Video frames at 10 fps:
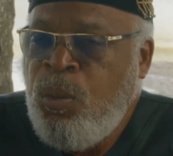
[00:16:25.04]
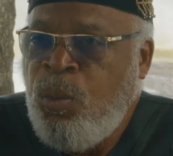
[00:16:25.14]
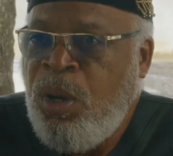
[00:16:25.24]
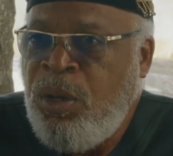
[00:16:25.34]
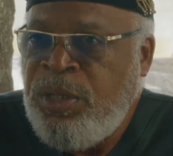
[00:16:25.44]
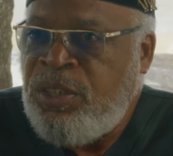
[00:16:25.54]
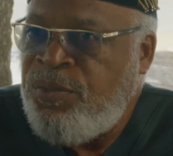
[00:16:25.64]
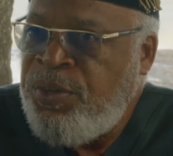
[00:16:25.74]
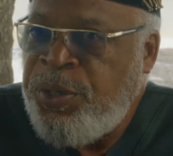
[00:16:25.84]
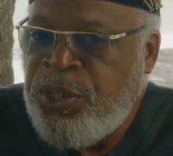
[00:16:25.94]
Well, that's
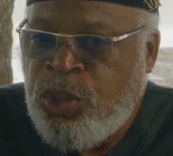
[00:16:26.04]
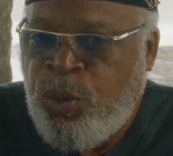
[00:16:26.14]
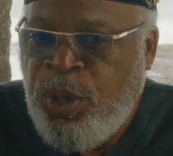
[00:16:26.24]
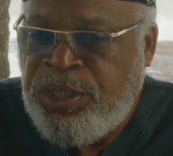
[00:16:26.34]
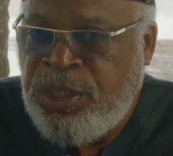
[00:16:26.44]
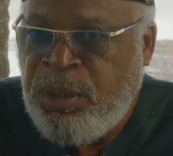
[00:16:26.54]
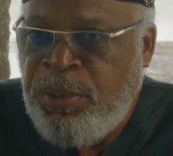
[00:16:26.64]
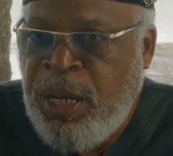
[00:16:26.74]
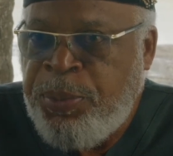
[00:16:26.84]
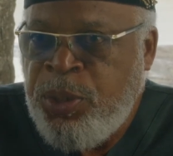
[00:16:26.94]
a very good question.
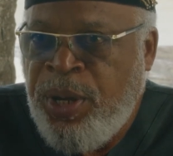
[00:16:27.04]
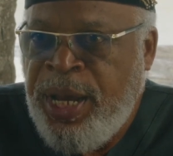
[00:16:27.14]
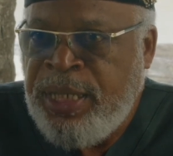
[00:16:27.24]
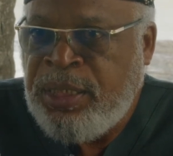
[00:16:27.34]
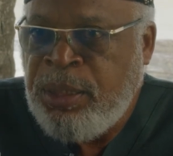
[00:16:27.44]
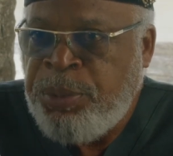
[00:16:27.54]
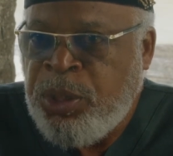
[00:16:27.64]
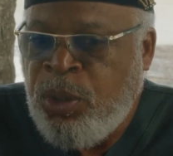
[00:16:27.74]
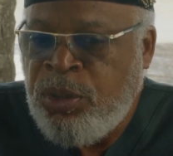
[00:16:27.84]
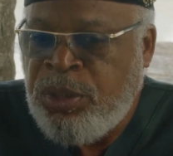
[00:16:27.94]
I'm happy you asked it
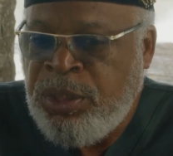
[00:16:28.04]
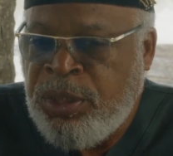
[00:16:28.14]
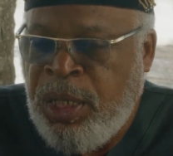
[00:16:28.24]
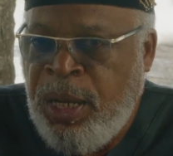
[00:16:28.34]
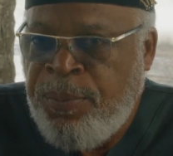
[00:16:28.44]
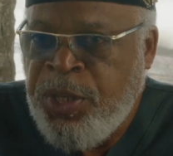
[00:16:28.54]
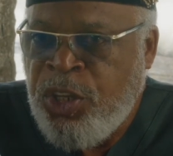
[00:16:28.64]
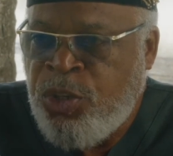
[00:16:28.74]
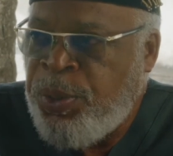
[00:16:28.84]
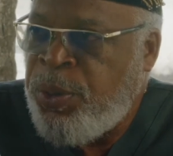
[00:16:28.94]
because it's the
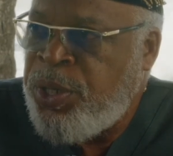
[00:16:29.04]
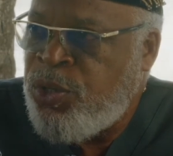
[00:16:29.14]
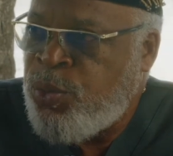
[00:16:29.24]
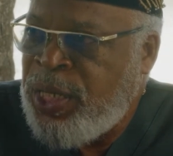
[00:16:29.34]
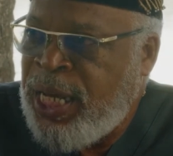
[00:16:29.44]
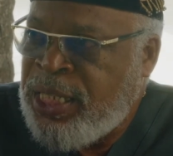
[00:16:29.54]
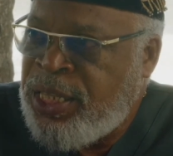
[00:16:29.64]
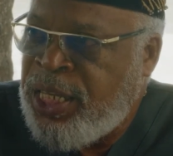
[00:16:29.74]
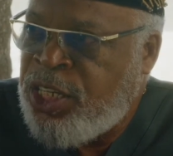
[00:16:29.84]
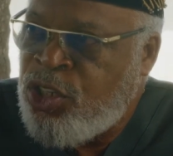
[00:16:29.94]
experience we like
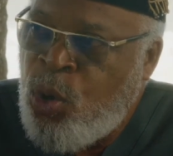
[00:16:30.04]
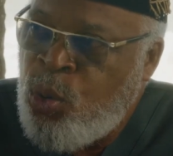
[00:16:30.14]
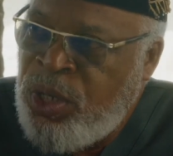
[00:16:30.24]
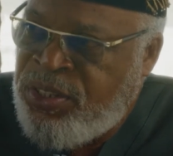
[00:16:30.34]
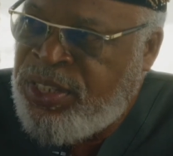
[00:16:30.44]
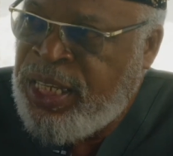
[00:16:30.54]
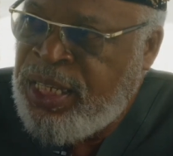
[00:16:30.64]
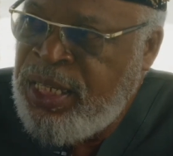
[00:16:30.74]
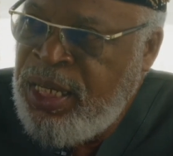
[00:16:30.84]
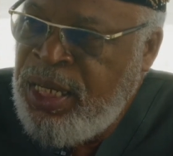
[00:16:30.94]
to think is holistic.
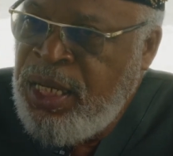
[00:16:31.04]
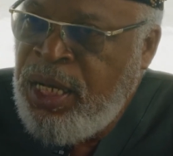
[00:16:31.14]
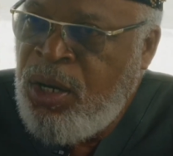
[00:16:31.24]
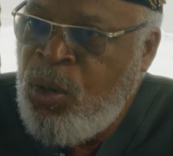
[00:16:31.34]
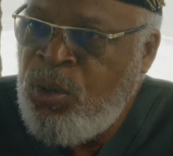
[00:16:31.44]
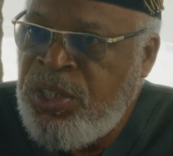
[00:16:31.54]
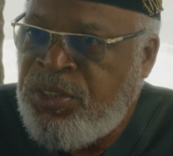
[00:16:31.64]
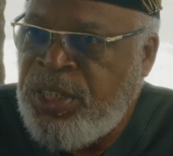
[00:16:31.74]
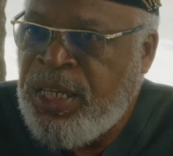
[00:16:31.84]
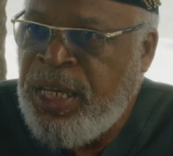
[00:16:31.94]

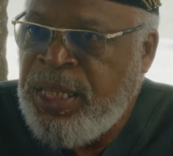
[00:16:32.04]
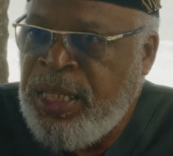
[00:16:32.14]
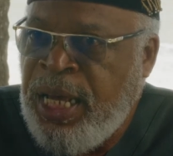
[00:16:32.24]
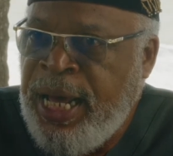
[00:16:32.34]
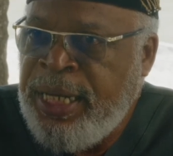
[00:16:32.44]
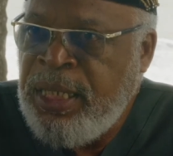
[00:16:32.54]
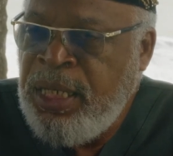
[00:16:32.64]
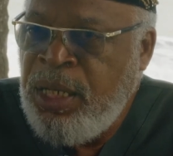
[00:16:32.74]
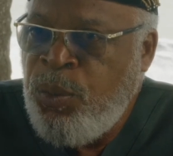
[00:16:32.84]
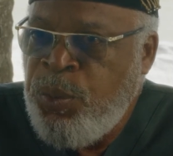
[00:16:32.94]
Holistic in that
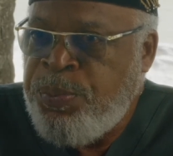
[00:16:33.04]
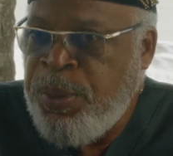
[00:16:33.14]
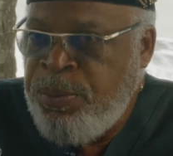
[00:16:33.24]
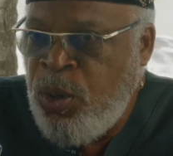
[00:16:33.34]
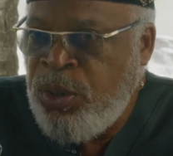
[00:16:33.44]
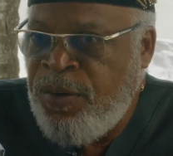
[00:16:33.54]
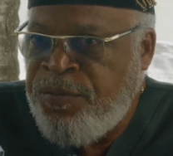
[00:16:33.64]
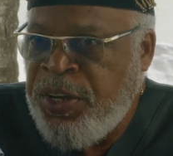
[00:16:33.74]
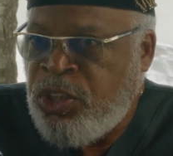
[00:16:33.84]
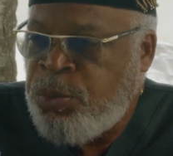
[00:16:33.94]
we promote a
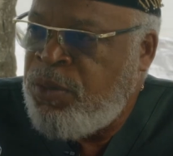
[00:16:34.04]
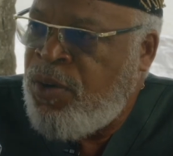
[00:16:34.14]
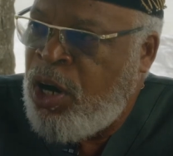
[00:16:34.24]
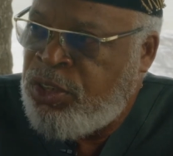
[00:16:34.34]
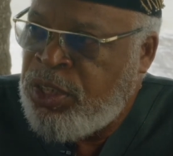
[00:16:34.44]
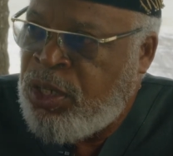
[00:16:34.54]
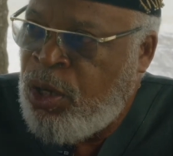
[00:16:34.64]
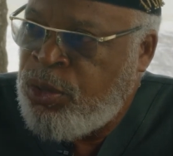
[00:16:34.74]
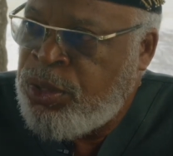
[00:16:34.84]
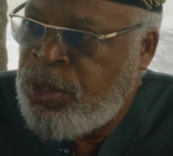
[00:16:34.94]
festival of arts and
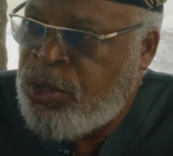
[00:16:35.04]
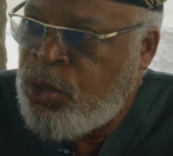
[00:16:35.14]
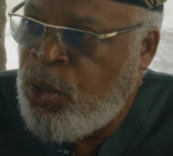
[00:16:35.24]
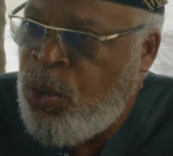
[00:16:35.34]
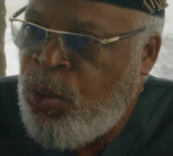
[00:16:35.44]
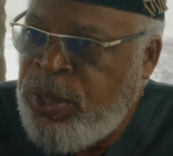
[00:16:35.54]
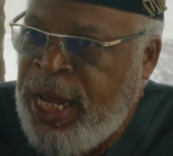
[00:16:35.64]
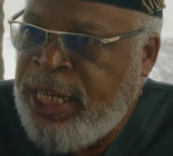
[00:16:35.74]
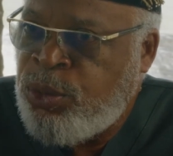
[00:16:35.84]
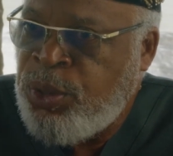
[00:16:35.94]
culture, so
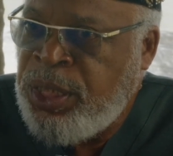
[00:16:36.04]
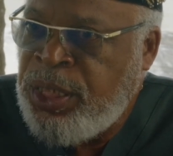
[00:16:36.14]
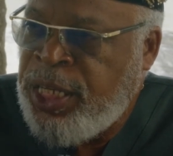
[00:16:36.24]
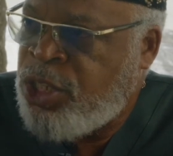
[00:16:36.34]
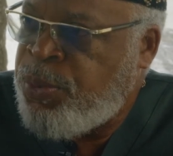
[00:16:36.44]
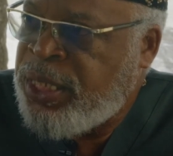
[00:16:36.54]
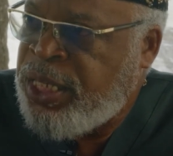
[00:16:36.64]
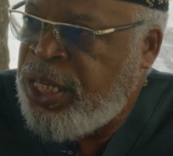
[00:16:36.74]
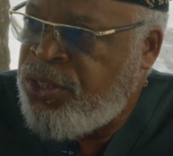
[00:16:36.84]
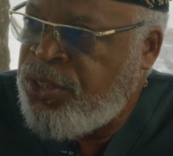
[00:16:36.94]
naturally the
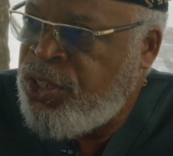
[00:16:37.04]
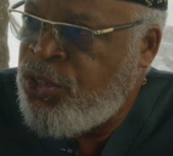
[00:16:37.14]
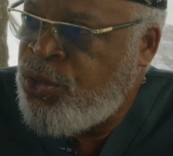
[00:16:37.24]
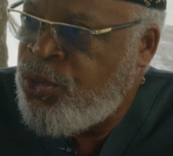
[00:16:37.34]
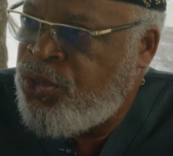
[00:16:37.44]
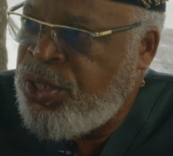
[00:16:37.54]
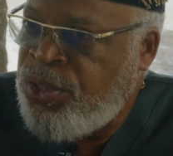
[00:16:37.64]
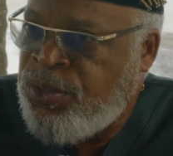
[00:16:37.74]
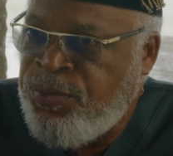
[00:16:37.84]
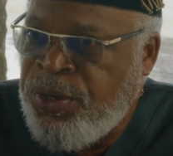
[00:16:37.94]
expectation is you'll
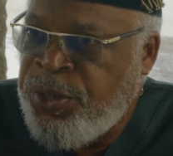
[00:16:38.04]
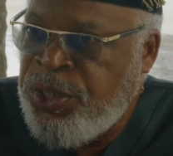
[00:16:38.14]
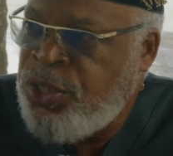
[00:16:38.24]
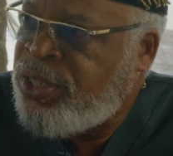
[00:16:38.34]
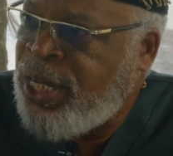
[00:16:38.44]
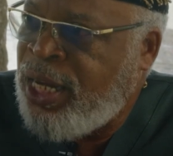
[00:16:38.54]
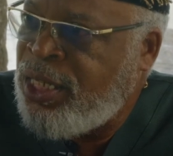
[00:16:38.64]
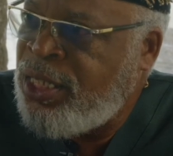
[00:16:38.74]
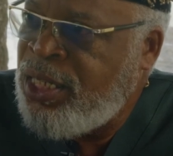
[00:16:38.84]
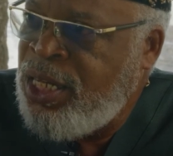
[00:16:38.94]
see some very good
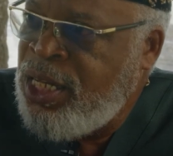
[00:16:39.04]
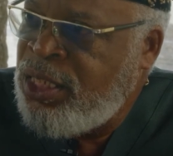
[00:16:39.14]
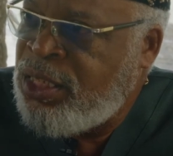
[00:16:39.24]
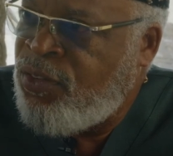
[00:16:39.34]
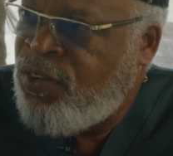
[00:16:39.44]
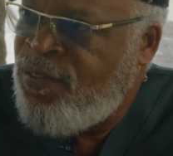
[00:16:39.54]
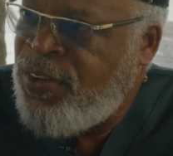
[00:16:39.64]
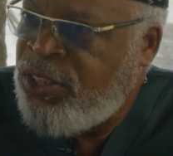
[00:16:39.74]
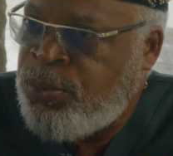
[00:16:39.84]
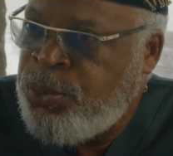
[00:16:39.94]
talent, some of our
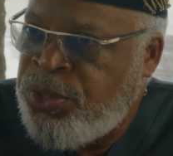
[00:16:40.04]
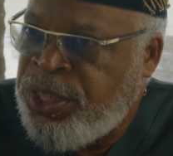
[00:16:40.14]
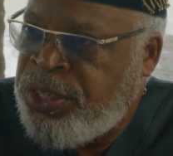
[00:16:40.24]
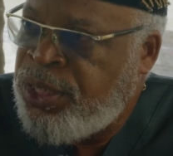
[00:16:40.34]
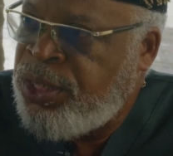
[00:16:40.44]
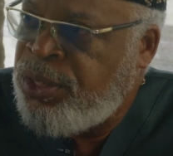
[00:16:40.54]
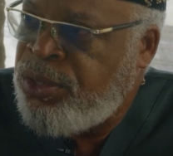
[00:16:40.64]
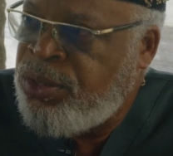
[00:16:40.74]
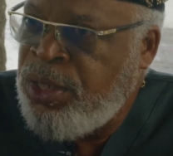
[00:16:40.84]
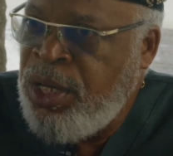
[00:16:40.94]
best
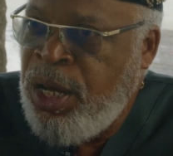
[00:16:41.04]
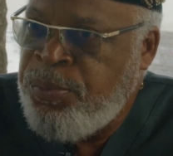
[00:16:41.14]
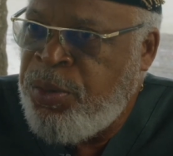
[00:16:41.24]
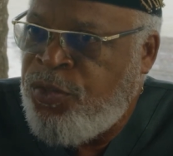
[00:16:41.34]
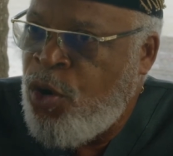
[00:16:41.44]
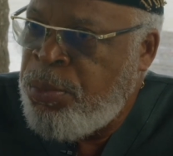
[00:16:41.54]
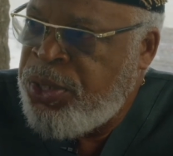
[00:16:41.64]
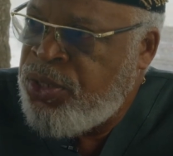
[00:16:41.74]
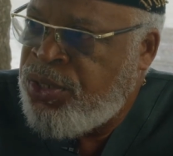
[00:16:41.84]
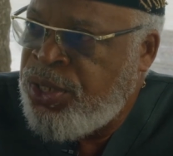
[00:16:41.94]
musicians,
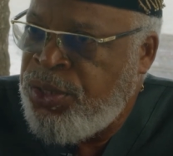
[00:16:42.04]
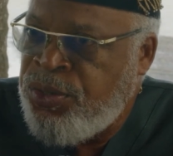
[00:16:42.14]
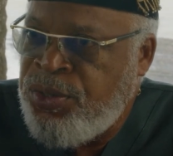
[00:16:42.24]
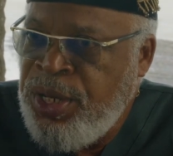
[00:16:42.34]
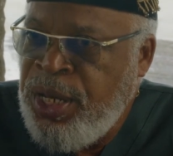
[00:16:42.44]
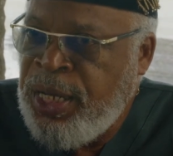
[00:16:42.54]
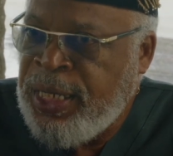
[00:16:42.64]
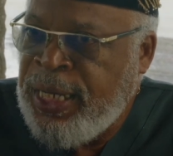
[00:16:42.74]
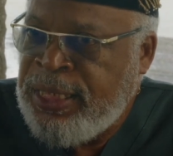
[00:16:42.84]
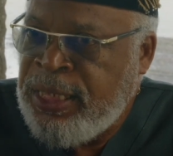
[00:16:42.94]
performances,
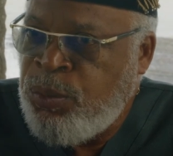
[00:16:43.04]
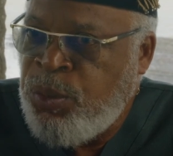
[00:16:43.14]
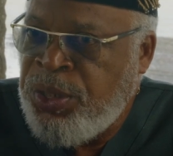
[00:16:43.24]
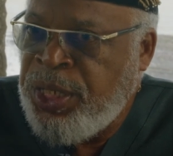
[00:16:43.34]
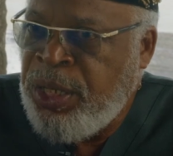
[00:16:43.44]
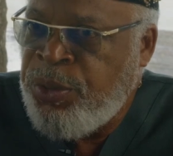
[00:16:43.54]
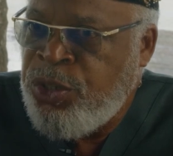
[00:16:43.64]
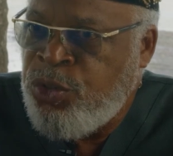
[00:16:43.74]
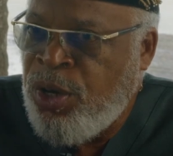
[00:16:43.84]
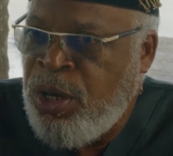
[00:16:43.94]
like I said, whether they're
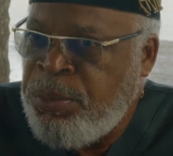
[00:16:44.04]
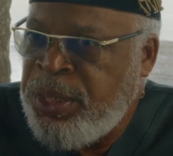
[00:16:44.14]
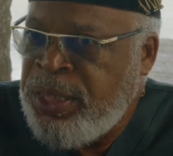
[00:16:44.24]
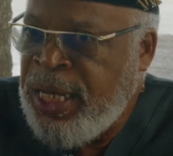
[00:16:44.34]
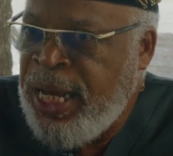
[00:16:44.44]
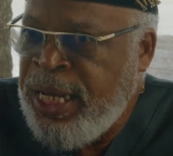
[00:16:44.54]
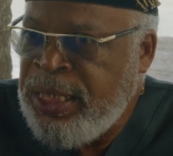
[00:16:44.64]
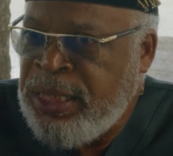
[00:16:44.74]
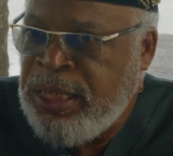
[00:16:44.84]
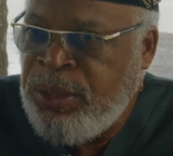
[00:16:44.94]
in drum and
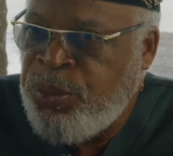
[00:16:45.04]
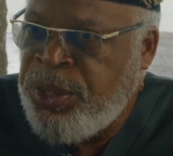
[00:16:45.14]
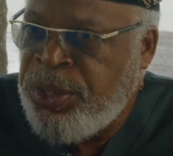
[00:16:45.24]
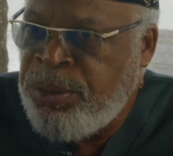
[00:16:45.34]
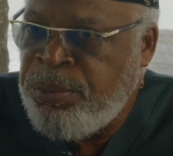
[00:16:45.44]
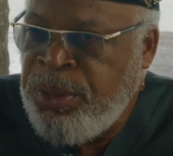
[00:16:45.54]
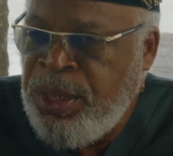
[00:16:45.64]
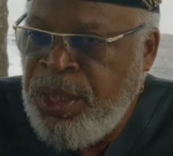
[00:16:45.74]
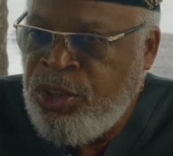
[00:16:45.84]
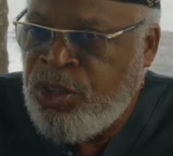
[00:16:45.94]
dance and rhythm,
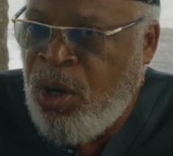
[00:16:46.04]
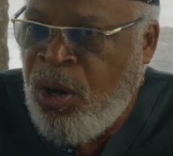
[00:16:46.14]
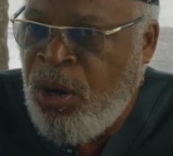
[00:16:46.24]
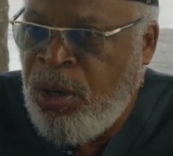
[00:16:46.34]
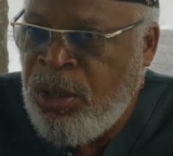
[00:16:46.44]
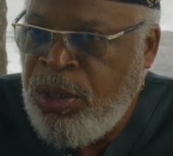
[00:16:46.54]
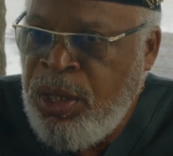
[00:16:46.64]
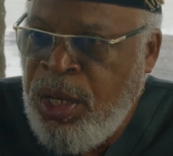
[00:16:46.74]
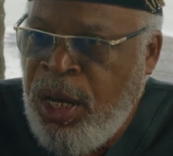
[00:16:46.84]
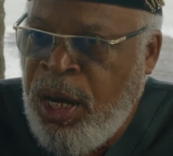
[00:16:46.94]
song,
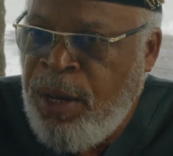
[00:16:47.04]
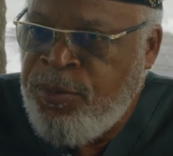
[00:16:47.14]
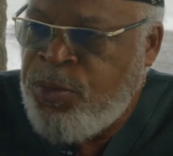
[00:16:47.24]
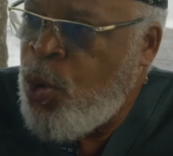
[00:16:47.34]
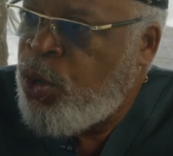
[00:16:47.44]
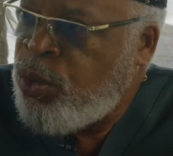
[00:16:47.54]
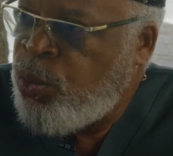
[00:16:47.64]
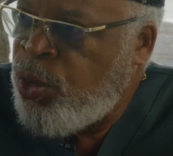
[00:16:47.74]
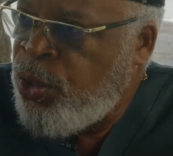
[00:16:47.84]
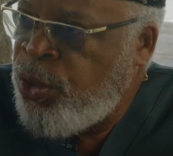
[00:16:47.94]

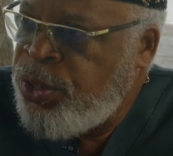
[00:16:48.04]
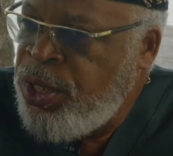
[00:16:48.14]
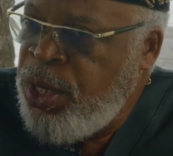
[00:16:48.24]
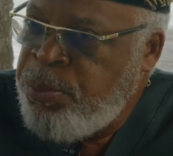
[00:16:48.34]
spoken word.